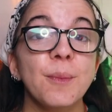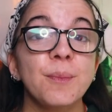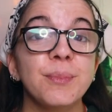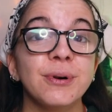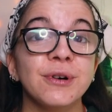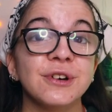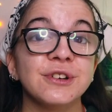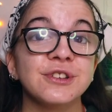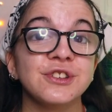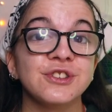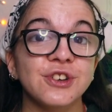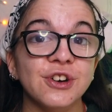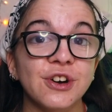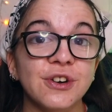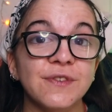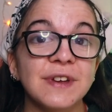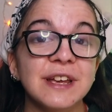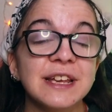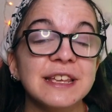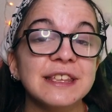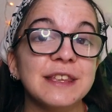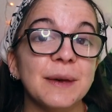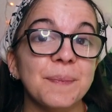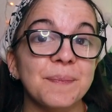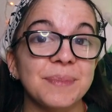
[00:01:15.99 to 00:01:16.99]

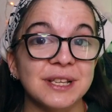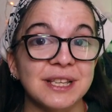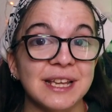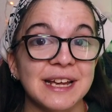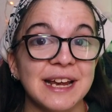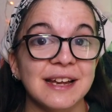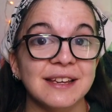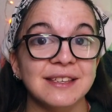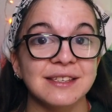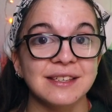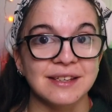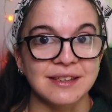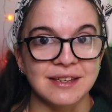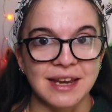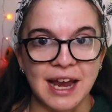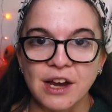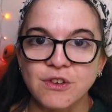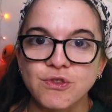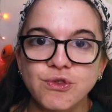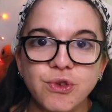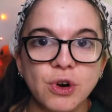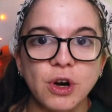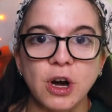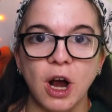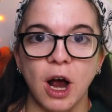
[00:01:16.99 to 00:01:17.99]
preserving the plant's
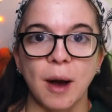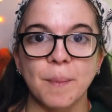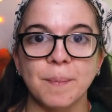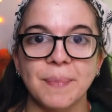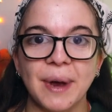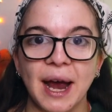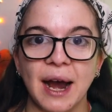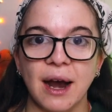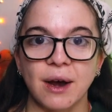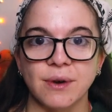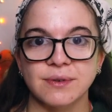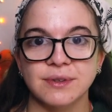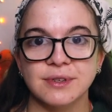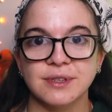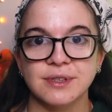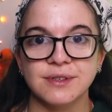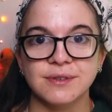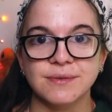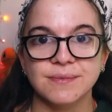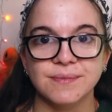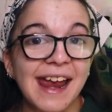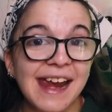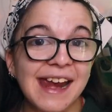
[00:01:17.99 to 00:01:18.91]
natural compounds.